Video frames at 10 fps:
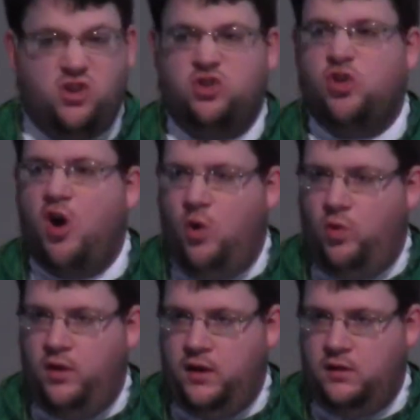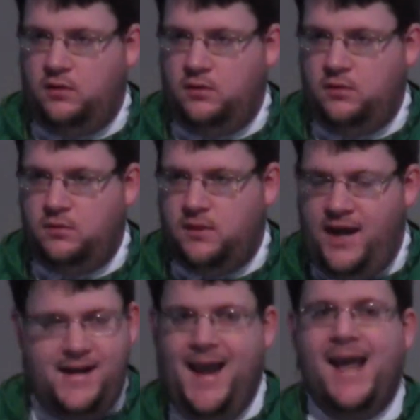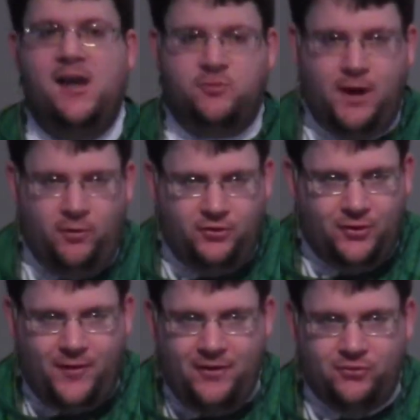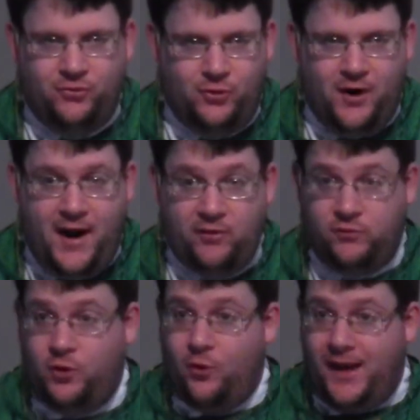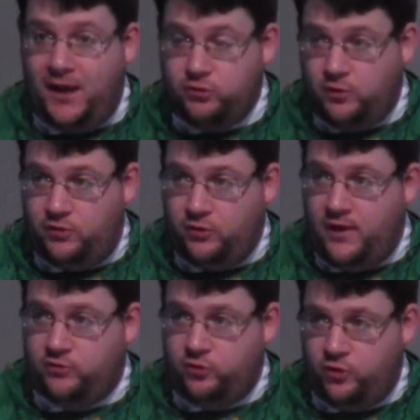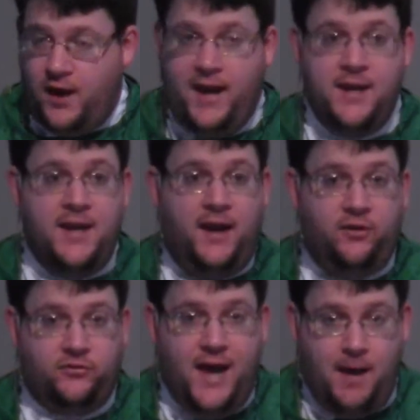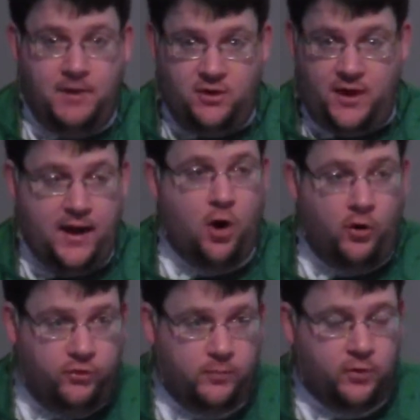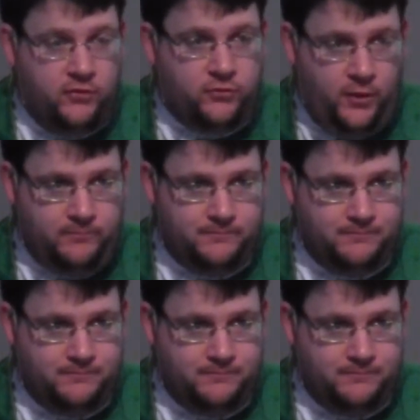I struggled in it. I didn't ace my religion class in junior high. So if you don't ace your religion class in junior high, it does not mean you're not called to the priesthood.